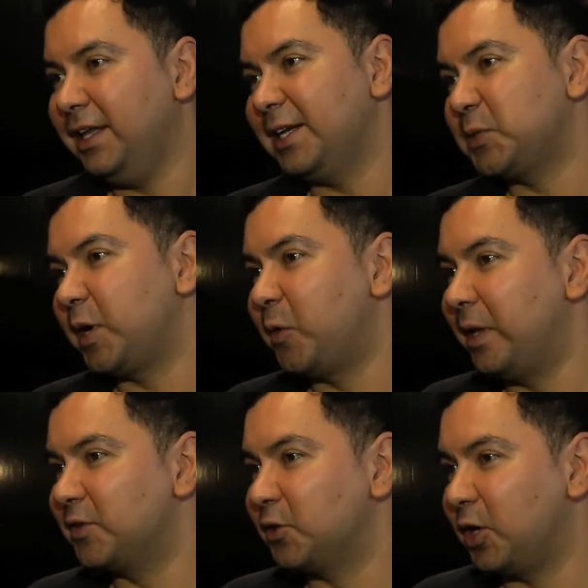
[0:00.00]

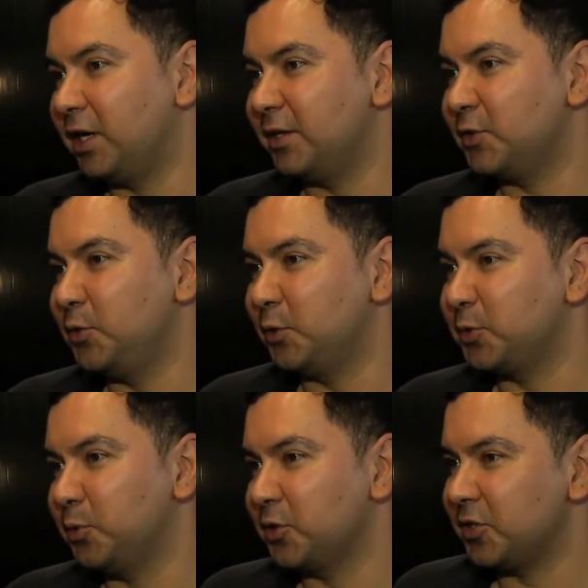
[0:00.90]
experimental artist who
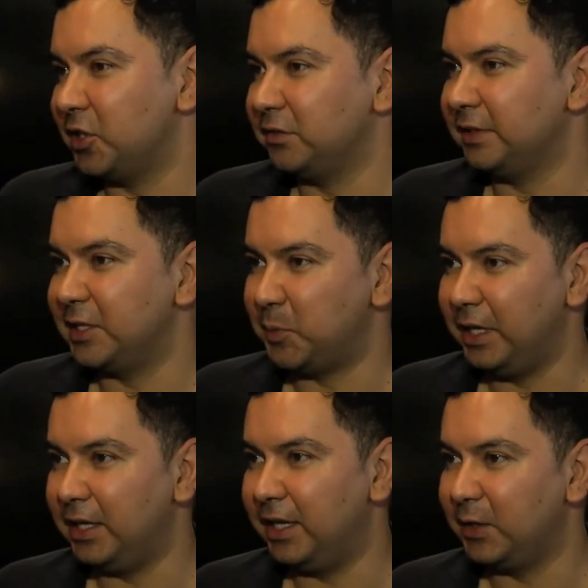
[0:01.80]
explores a lot of
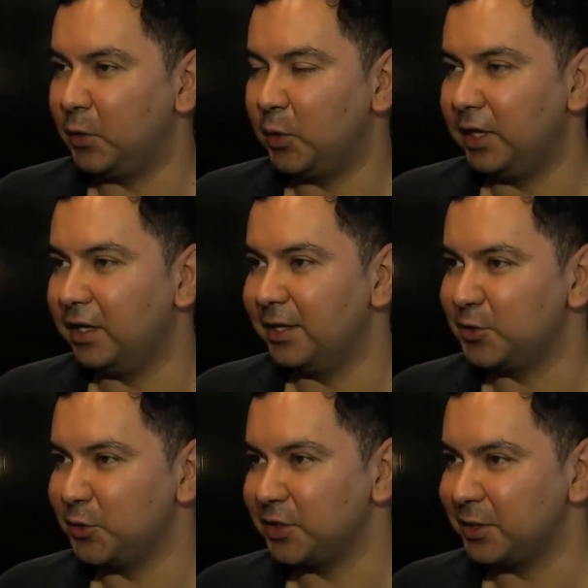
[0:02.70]
lesbian and queer
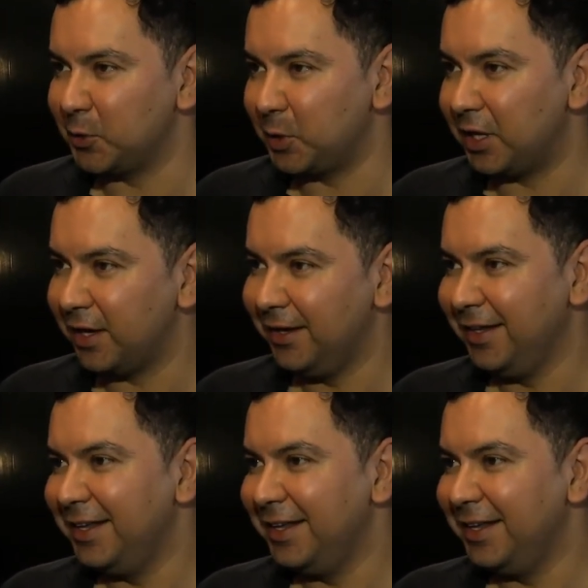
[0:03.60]
issues in her work.